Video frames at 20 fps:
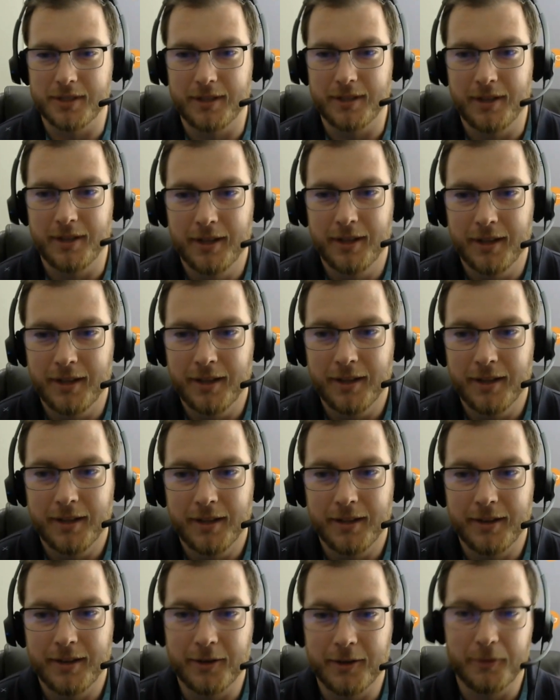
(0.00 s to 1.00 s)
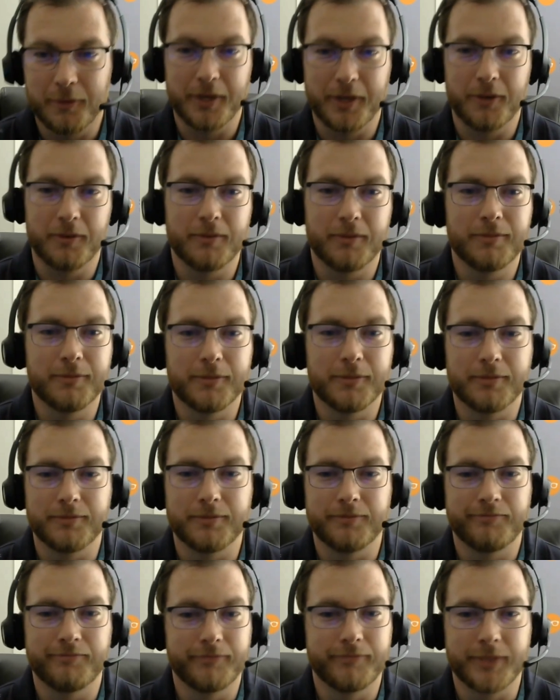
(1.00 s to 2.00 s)
And, you know, we don't
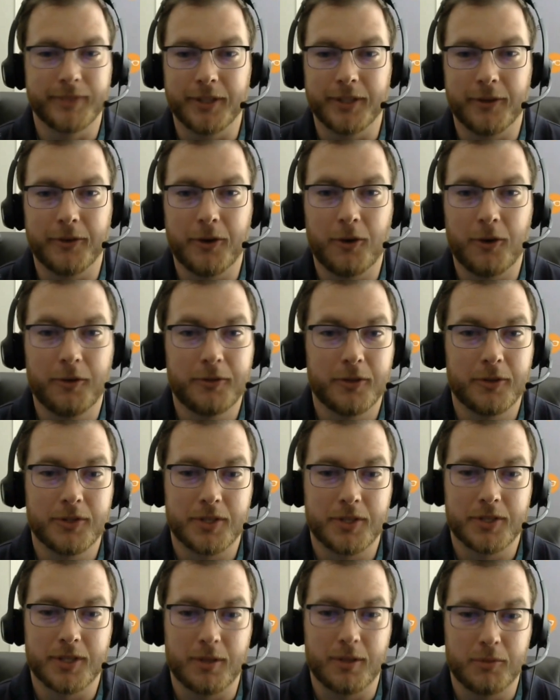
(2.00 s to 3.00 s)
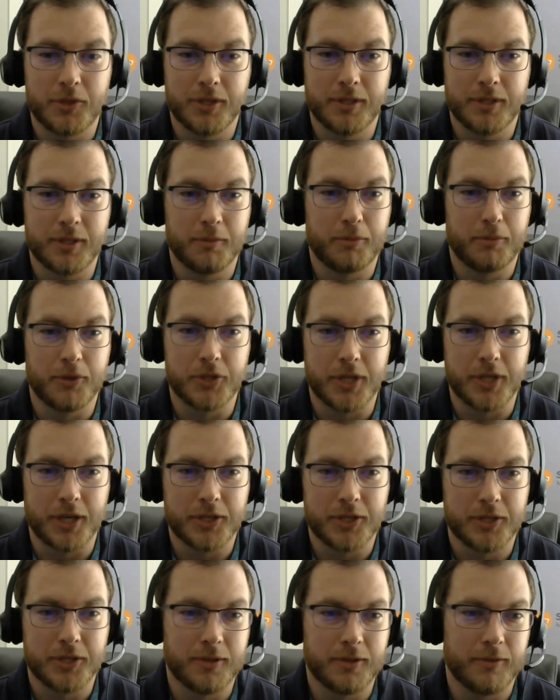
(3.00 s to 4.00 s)
you don't know if those assumptions and
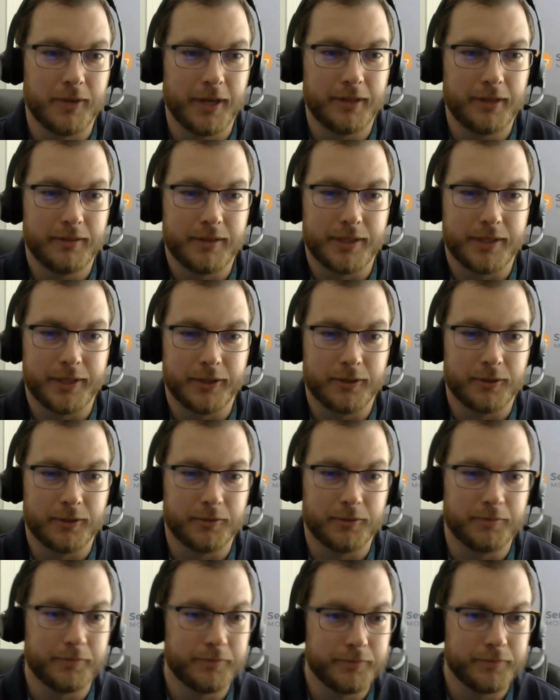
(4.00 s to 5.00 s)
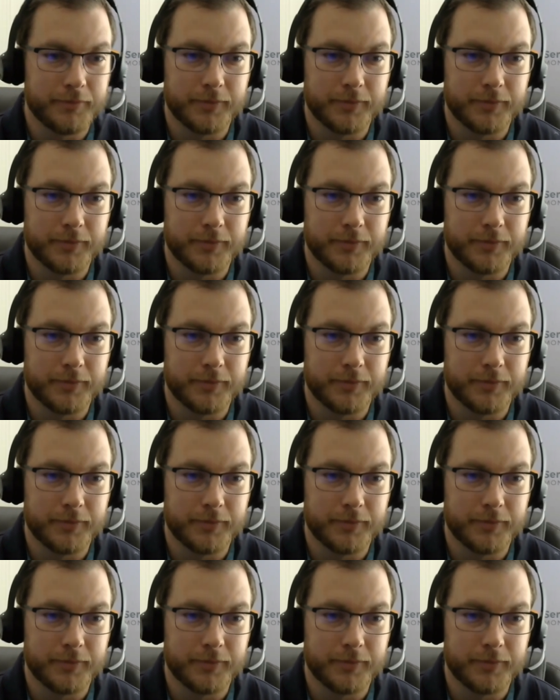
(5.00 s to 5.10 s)
projections are right until